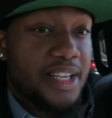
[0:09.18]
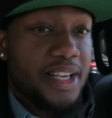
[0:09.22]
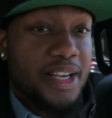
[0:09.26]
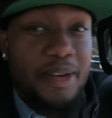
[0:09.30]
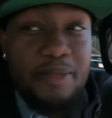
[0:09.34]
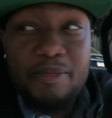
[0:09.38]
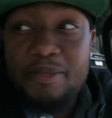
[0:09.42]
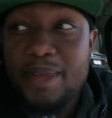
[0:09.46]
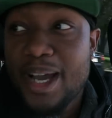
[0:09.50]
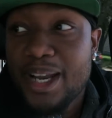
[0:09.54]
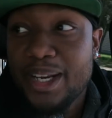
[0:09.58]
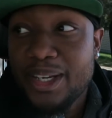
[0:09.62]

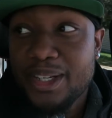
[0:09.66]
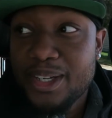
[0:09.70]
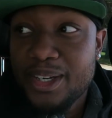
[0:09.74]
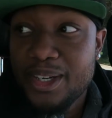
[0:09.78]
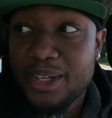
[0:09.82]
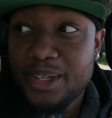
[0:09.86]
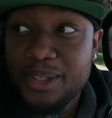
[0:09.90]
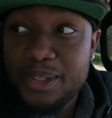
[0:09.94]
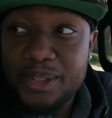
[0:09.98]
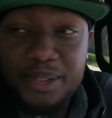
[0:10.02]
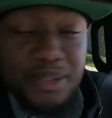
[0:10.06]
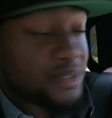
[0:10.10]
I'm about to
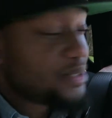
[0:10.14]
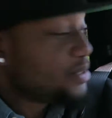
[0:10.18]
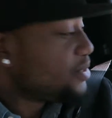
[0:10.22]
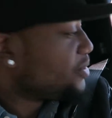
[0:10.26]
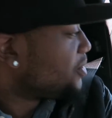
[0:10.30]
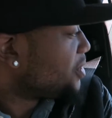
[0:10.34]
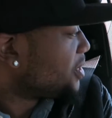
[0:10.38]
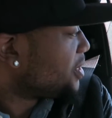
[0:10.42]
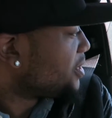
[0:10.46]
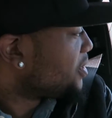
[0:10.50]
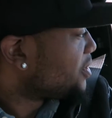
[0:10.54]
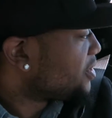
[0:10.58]
go
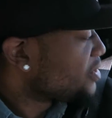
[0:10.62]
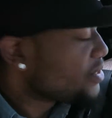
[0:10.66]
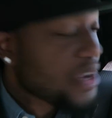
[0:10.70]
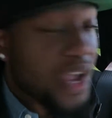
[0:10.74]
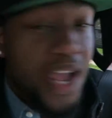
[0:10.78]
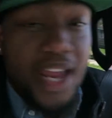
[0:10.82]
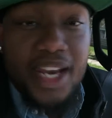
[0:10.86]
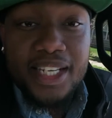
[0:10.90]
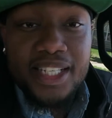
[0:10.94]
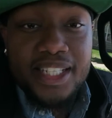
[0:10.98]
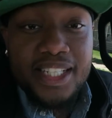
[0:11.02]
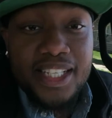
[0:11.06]

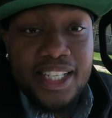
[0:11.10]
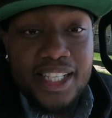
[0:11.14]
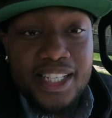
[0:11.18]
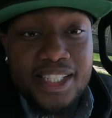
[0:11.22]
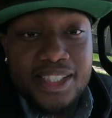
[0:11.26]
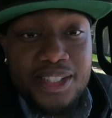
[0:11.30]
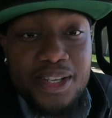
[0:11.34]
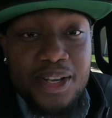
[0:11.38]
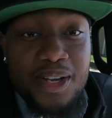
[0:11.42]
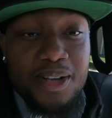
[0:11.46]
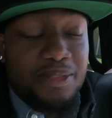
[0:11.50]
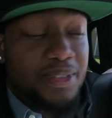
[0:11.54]
drop the
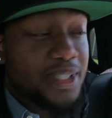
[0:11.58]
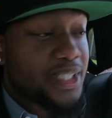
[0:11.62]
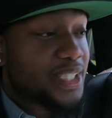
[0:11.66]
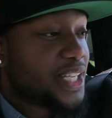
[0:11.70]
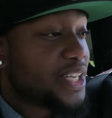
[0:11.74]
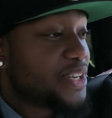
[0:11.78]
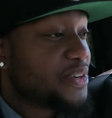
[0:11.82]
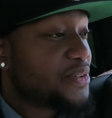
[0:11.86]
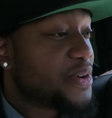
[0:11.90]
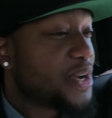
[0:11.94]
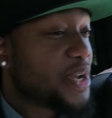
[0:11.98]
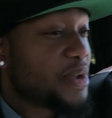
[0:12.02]
kids off at
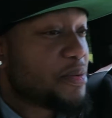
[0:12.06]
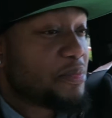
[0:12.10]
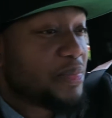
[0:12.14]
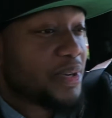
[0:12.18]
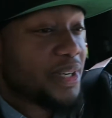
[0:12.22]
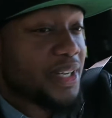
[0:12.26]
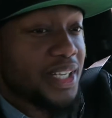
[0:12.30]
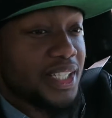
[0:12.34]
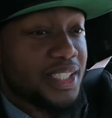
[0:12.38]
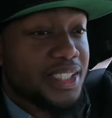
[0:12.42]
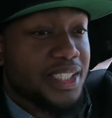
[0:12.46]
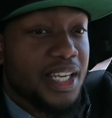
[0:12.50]
their
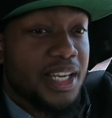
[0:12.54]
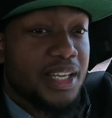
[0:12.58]
grandparents'